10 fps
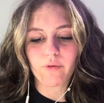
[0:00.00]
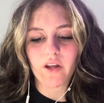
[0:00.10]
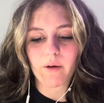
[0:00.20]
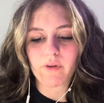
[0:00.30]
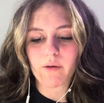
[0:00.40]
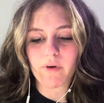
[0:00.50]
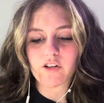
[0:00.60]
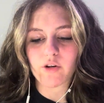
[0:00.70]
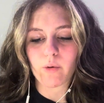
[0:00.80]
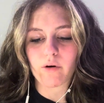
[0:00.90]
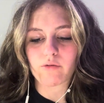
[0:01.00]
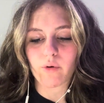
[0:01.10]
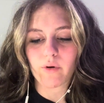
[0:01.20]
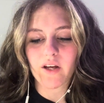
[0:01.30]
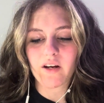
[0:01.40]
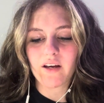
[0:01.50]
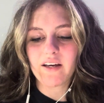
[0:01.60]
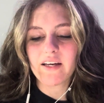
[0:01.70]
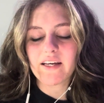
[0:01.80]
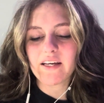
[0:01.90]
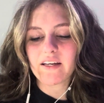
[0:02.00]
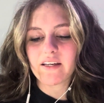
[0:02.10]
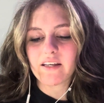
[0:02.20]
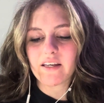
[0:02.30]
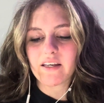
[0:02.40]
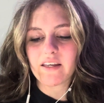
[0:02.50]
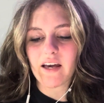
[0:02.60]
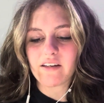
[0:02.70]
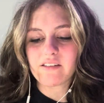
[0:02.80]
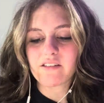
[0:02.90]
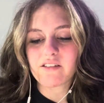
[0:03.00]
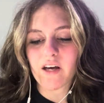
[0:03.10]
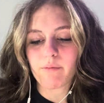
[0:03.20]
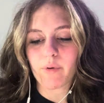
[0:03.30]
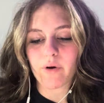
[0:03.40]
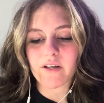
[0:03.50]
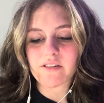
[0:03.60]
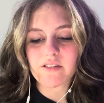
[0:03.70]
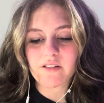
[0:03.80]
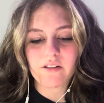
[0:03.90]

name and the major you are enrolled in. Yes is 10 points.